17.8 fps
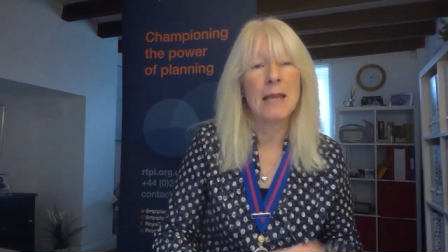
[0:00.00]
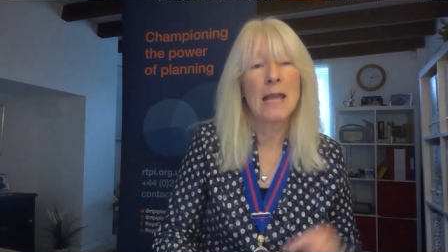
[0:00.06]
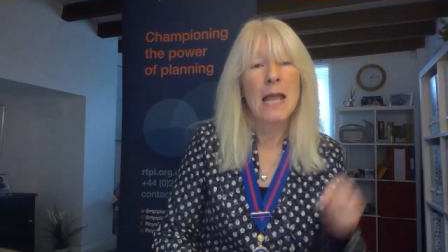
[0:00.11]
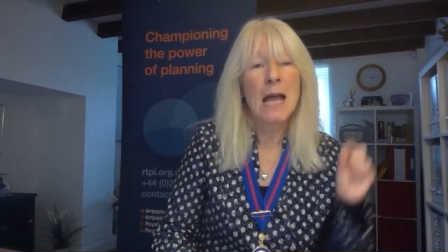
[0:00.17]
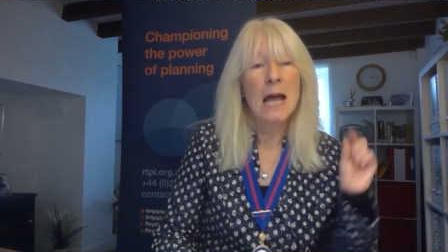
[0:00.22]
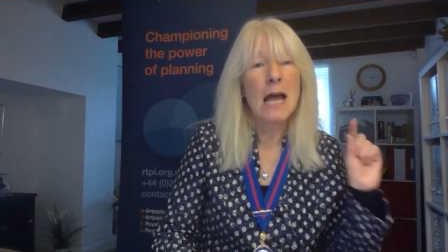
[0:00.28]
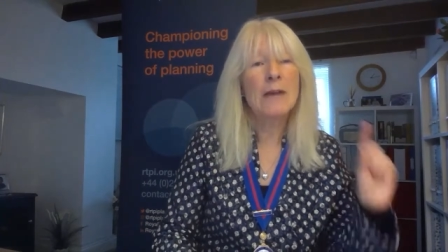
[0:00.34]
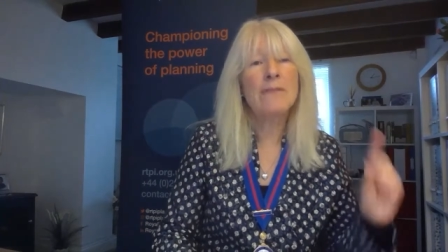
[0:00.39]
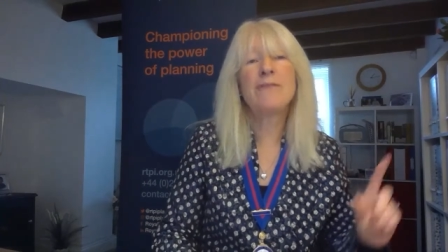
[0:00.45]

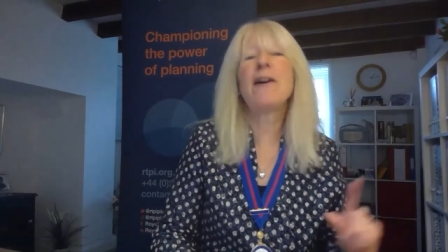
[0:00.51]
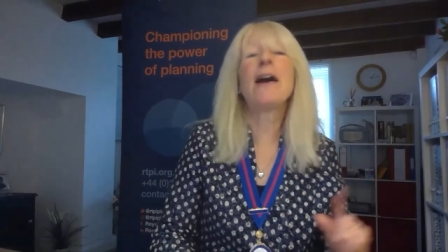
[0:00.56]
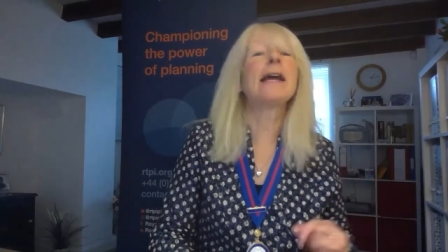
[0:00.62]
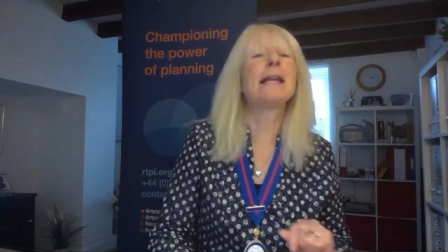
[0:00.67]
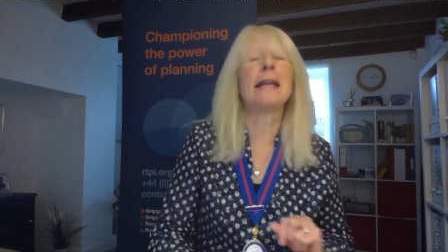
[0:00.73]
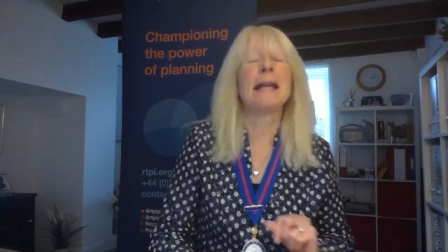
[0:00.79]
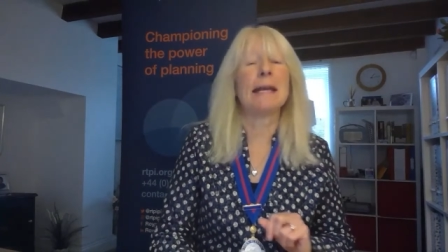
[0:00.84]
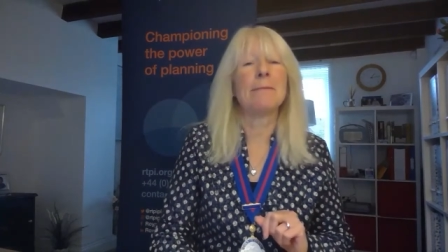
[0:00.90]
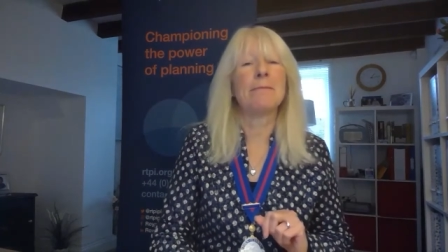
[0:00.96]
And
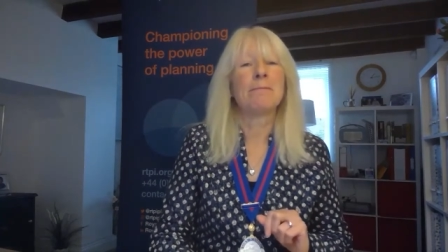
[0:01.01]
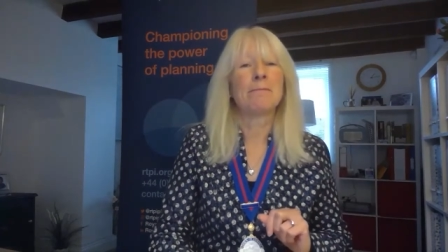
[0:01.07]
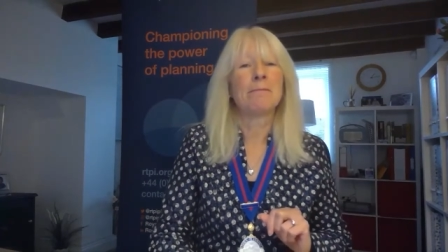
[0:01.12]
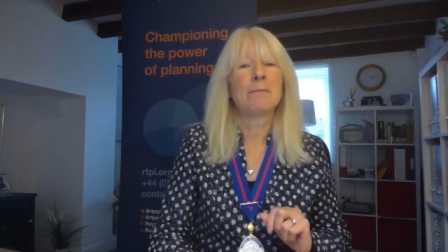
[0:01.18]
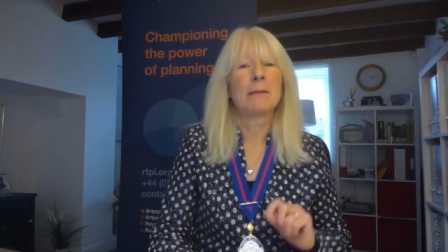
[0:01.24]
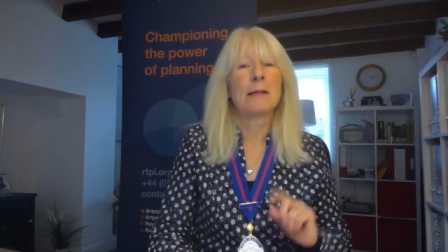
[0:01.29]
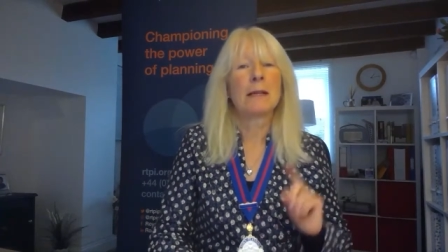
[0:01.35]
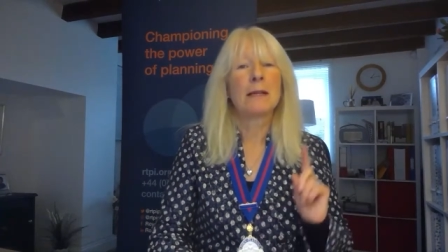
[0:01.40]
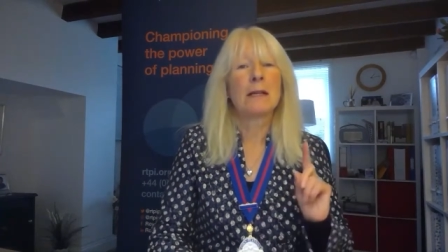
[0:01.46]
finally,
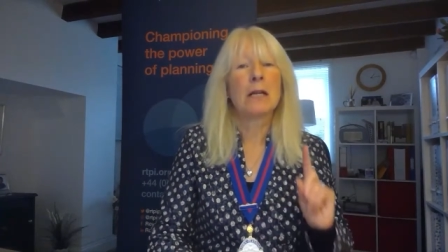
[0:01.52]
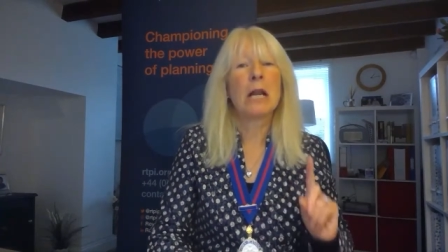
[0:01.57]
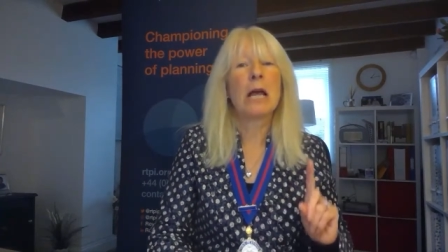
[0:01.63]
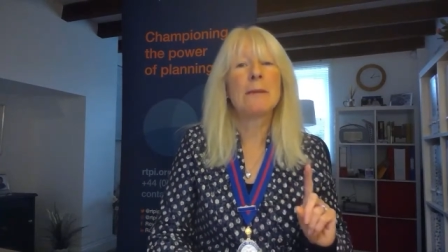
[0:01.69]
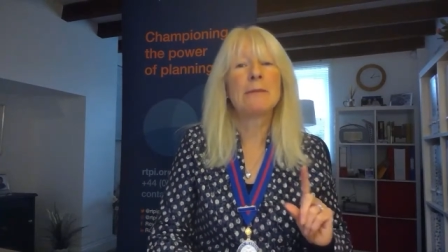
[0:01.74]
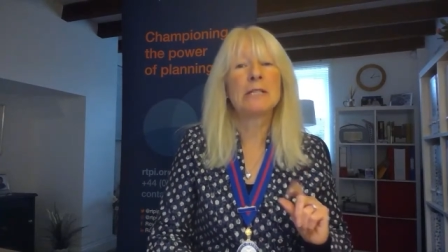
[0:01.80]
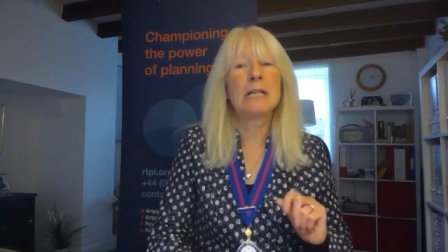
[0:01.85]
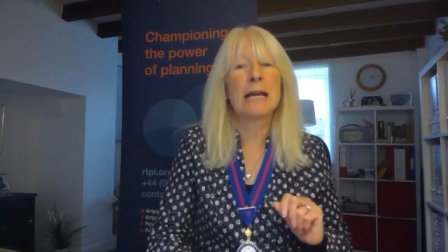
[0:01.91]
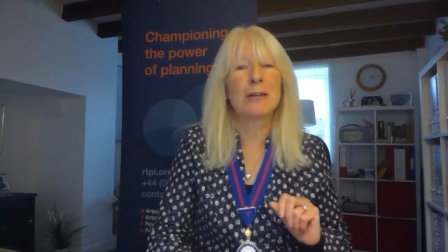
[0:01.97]

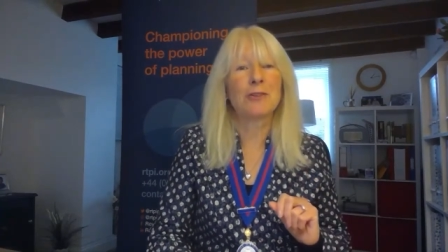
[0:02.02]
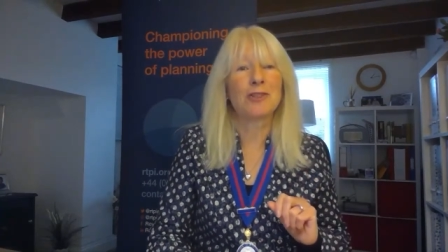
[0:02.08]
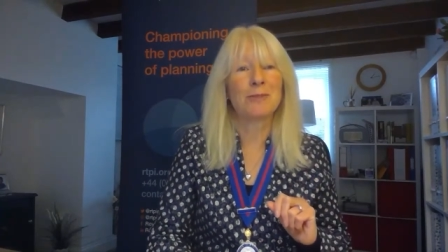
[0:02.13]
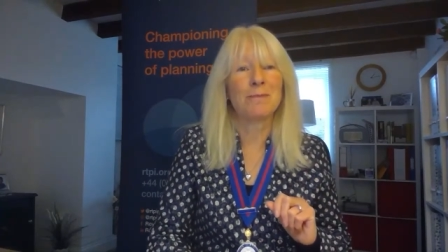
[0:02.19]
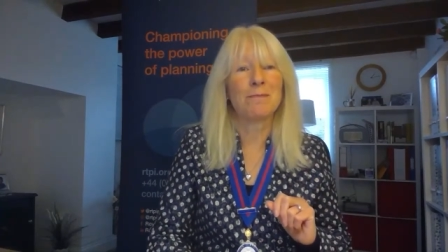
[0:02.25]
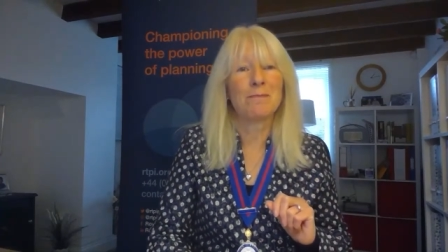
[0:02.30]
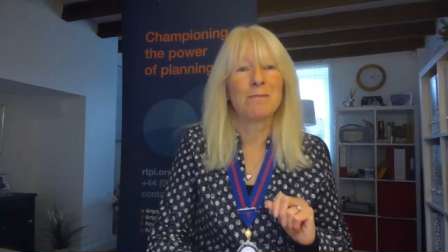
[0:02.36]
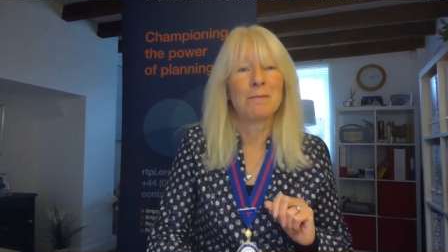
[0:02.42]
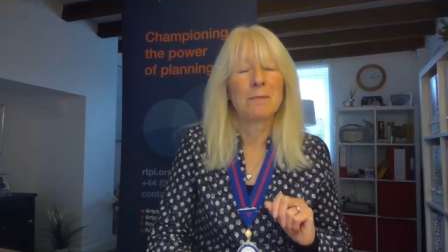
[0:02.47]
climate
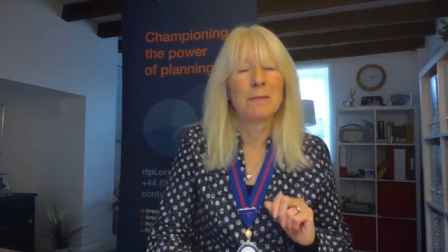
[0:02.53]
action.